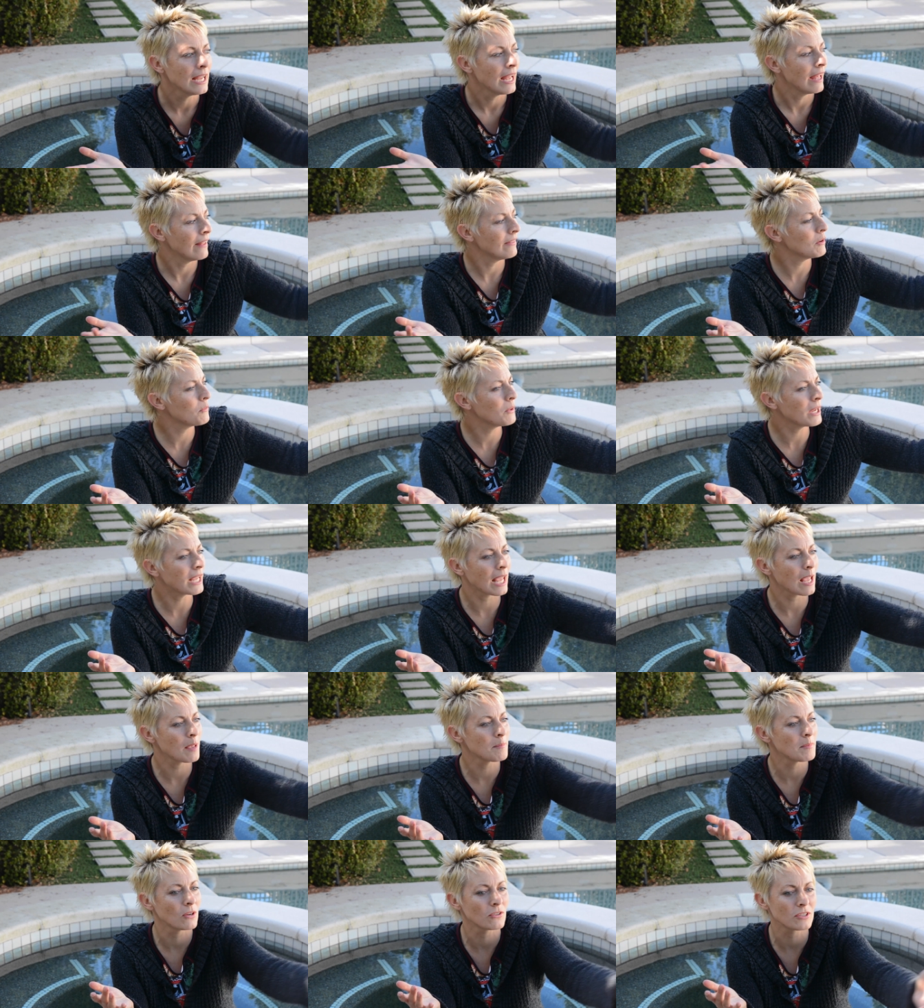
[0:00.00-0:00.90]
And then we
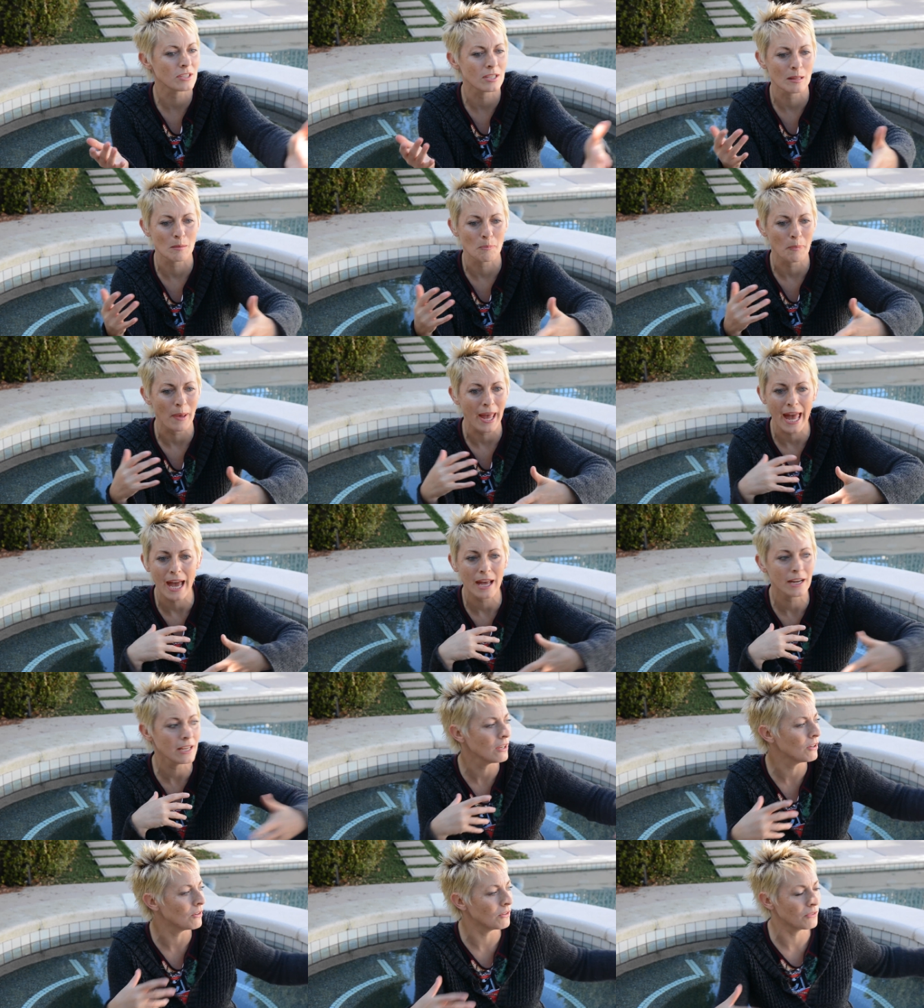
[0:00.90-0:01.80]
came out to the
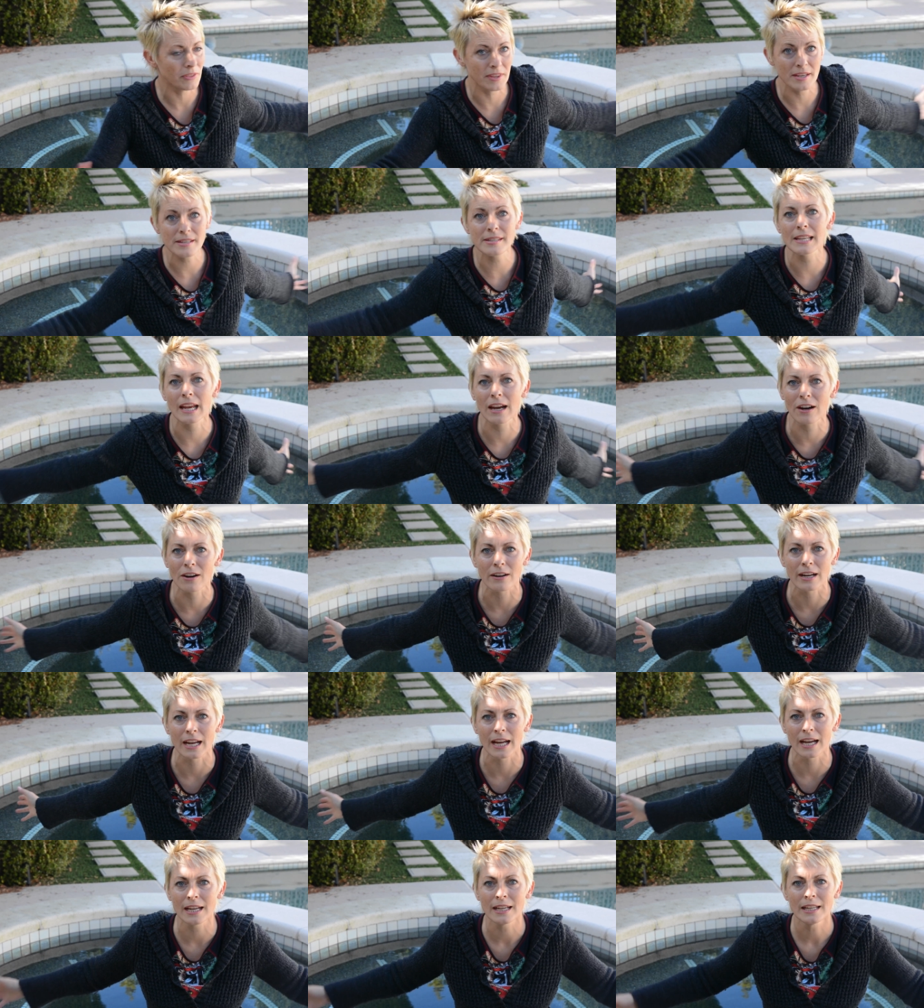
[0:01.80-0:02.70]
patio of this
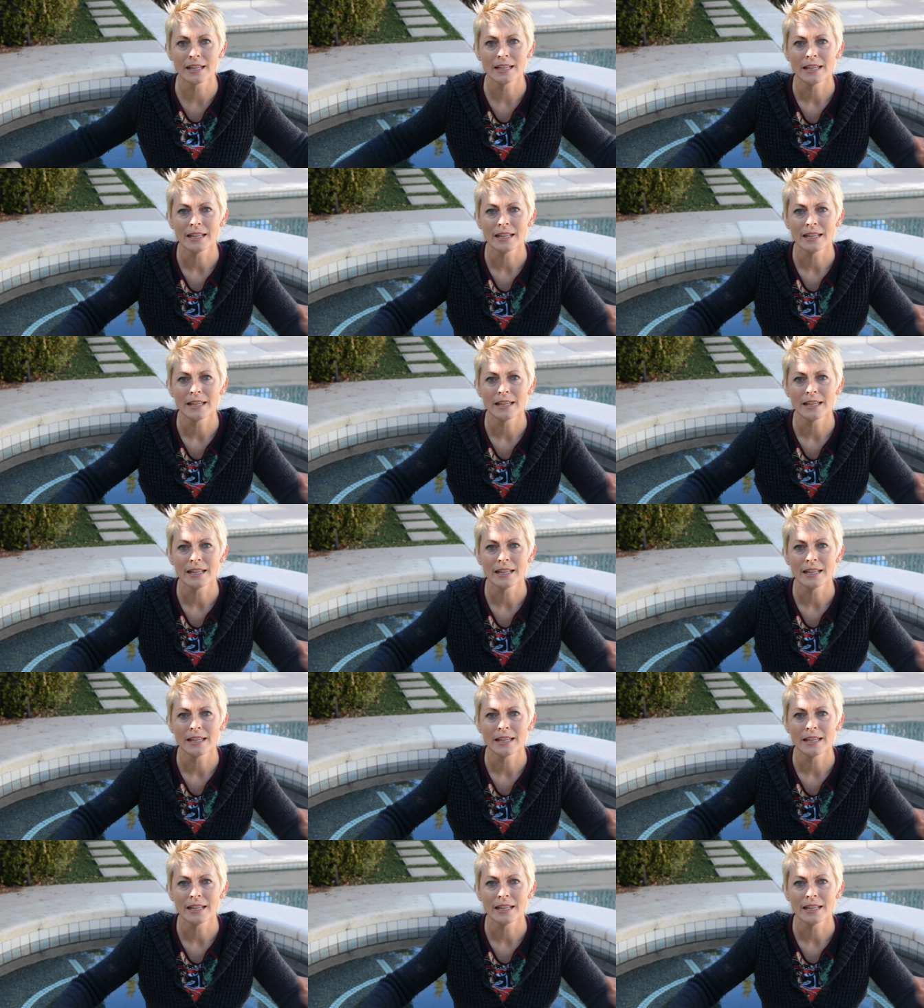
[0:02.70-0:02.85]
area,